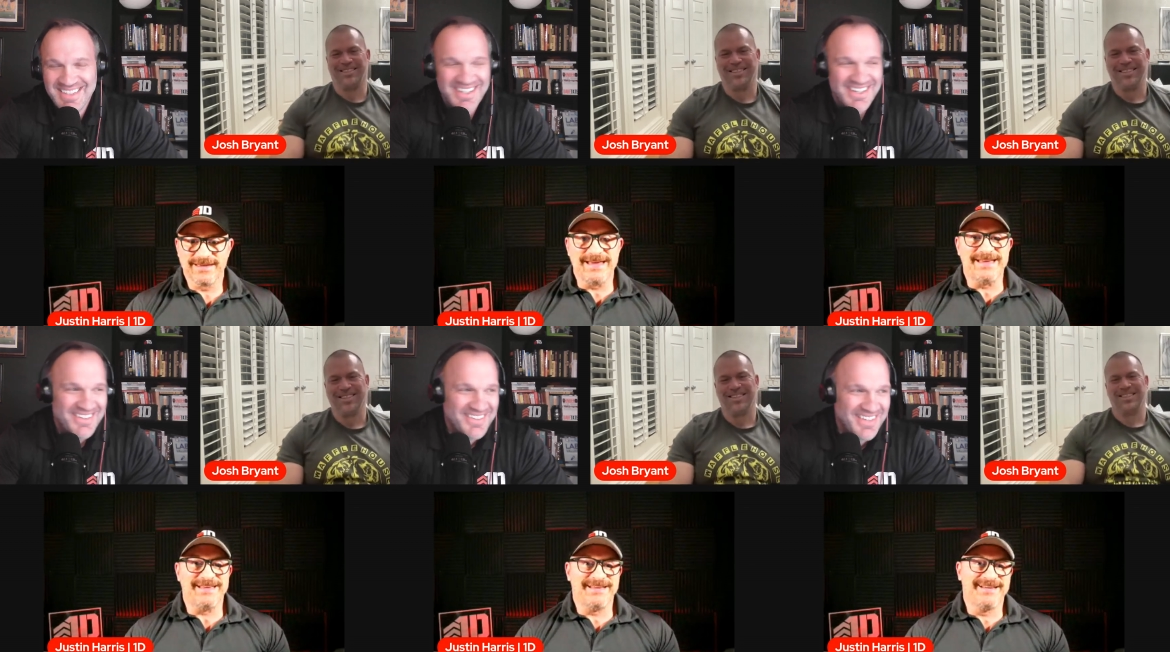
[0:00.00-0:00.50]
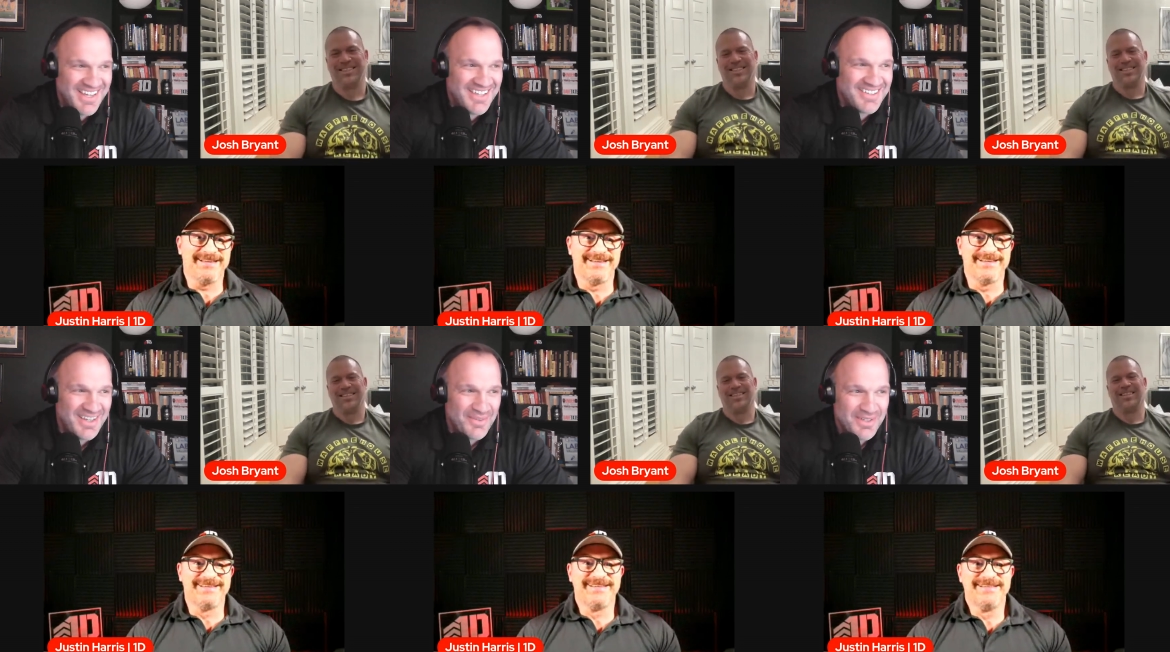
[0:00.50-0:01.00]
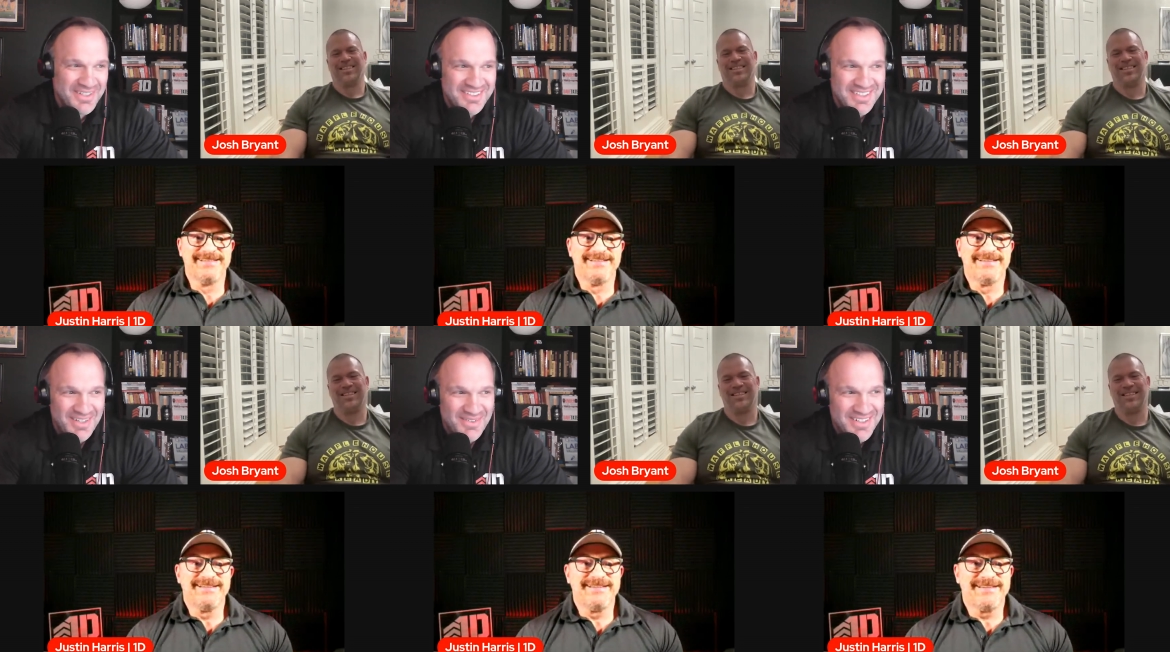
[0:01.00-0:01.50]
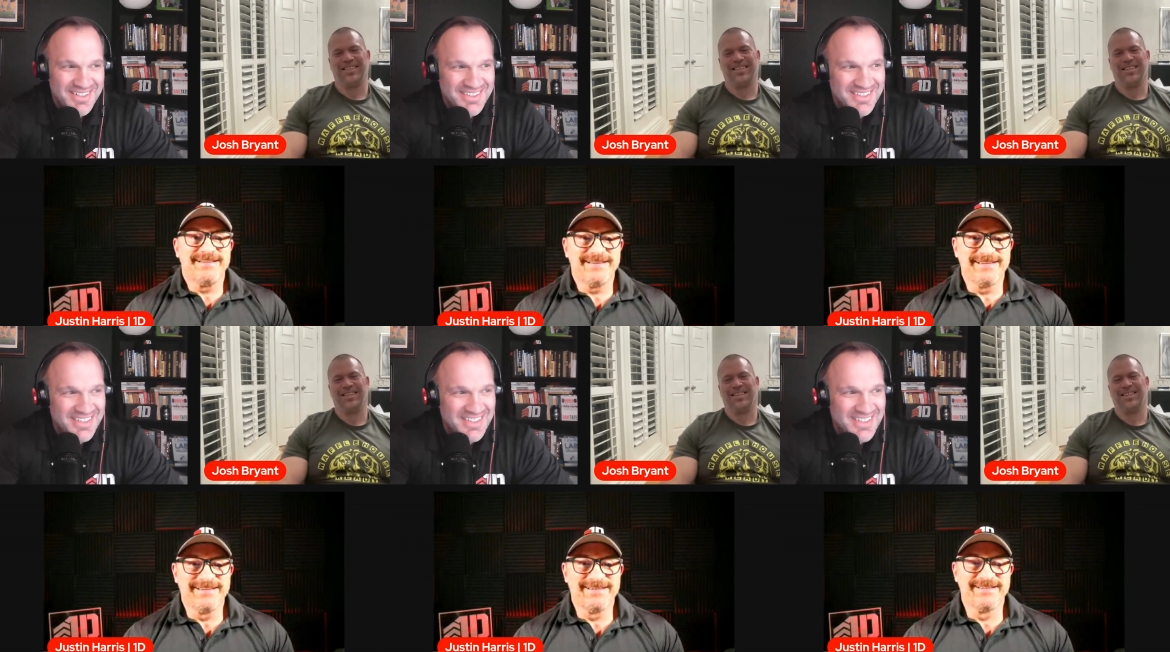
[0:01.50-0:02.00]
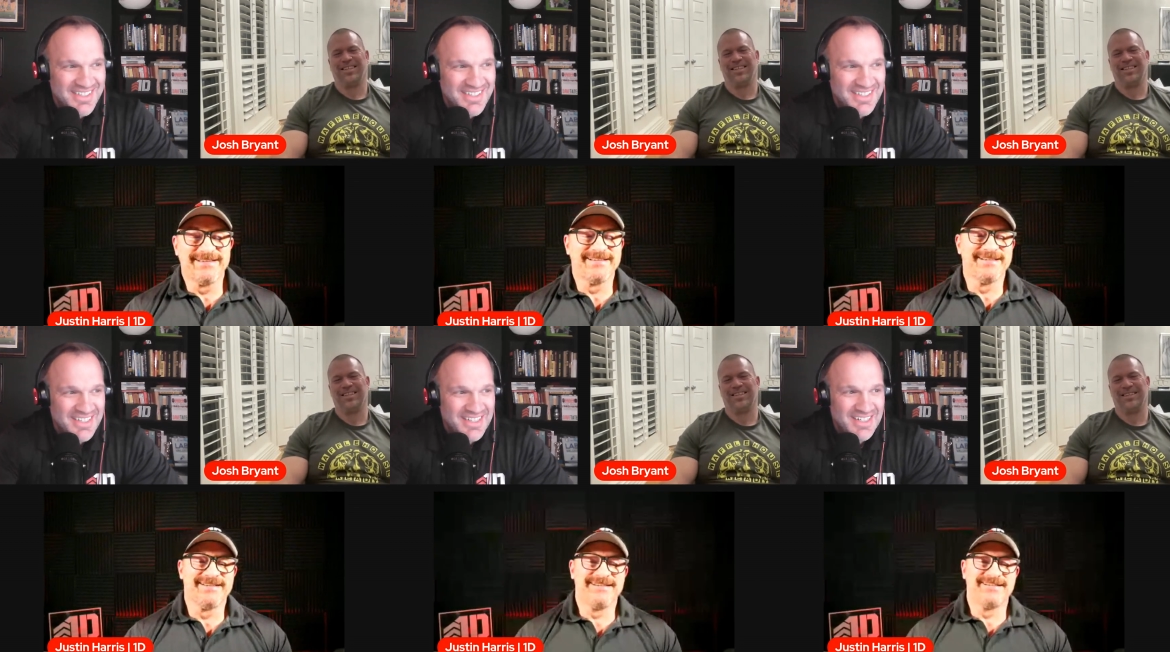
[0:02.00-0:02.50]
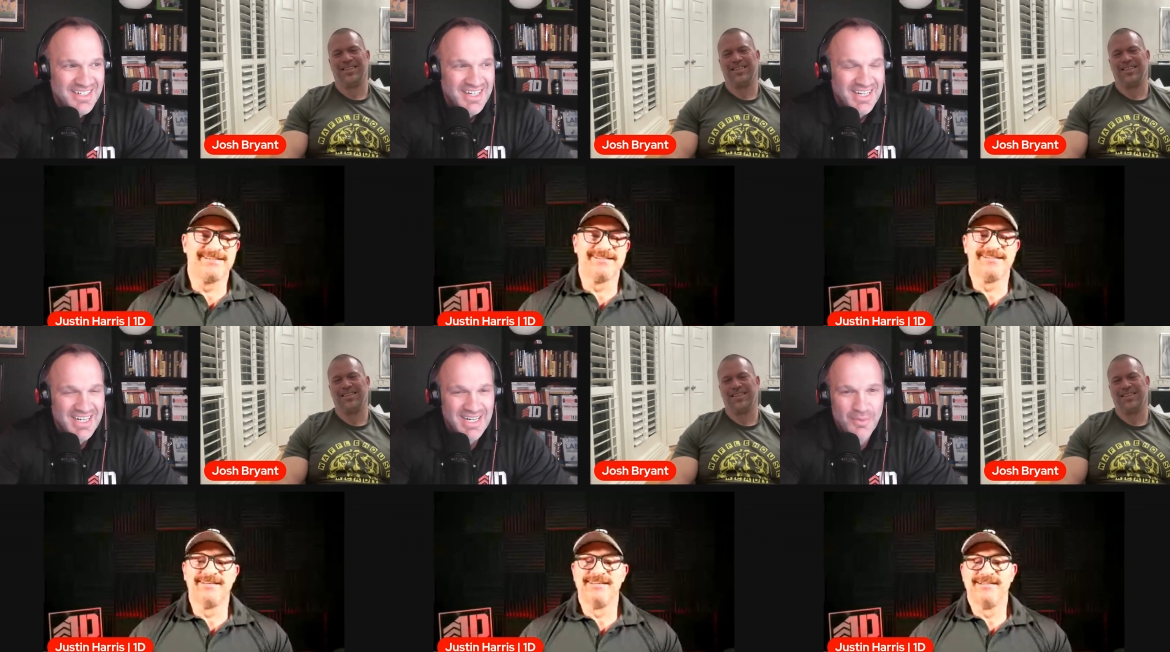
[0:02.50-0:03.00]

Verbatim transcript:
Speaker 1: you go. Yeah, that works. That works. Uh,